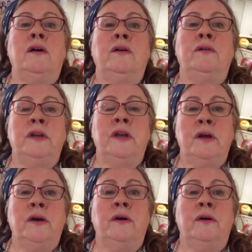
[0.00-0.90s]
Oh
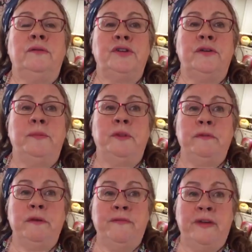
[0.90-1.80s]
no,
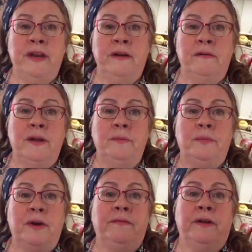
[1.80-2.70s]
blurry video
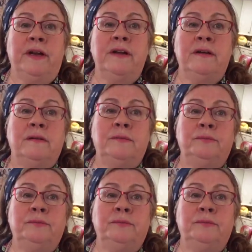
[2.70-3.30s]
and buffering.